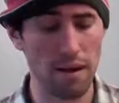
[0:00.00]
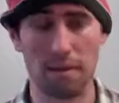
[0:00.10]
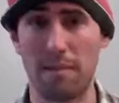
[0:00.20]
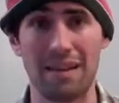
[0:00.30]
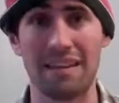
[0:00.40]

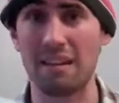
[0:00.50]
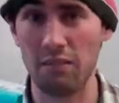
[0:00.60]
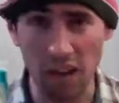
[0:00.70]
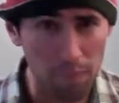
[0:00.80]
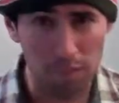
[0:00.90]
recommend
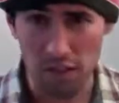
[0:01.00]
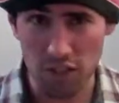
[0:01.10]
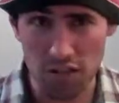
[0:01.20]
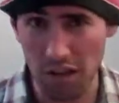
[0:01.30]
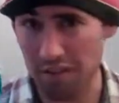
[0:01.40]
giving up this
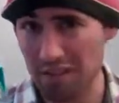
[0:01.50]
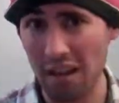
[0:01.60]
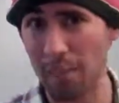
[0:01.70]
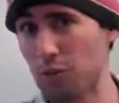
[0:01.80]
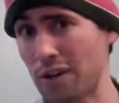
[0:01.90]
stuff.
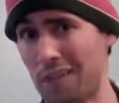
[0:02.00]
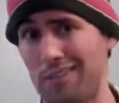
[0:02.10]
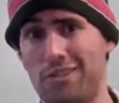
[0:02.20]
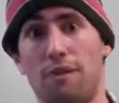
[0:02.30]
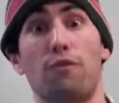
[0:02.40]
Stop drinking
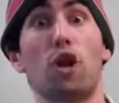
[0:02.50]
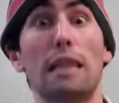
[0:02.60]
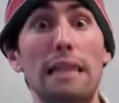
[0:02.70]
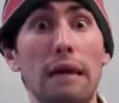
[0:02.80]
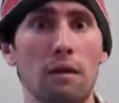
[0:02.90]
this stuff for a
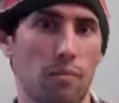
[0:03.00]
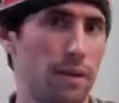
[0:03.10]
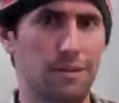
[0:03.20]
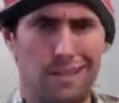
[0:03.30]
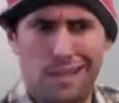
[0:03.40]
little
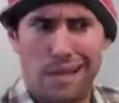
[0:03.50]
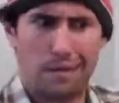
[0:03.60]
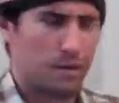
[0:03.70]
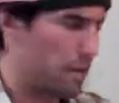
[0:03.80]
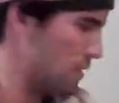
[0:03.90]
bit. See how
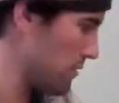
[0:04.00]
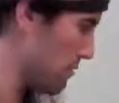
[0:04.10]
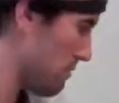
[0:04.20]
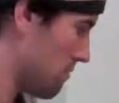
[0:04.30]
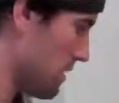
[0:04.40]
you do.
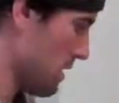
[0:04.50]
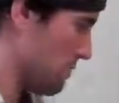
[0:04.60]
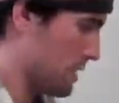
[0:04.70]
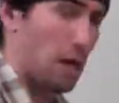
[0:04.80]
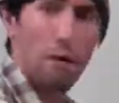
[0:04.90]
You
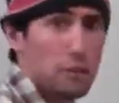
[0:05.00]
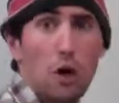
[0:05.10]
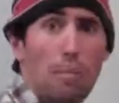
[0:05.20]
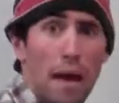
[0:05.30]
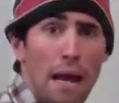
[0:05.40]
know, you can always
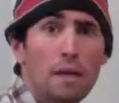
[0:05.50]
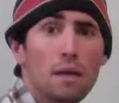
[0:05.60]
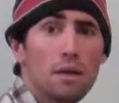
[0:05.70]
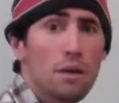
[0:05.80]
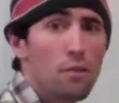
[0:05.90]
go back.
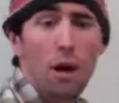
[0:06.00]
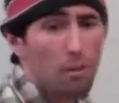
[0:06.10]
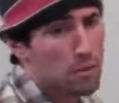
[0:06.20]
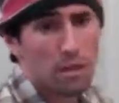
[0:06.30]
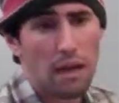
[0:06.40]
They're
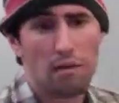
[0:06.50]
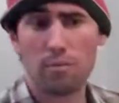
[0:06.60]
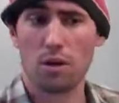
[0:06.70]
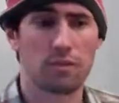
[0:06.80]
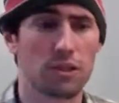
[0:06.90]
always going to have
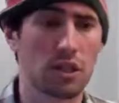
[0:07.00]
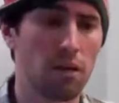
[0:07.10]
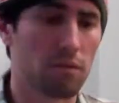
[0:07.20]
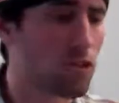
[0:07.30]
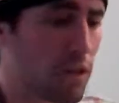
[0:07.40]
milk for
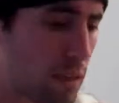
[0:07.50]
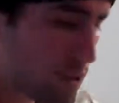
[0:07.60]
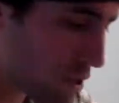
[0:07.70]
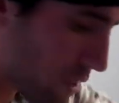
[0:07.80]
sale and creams and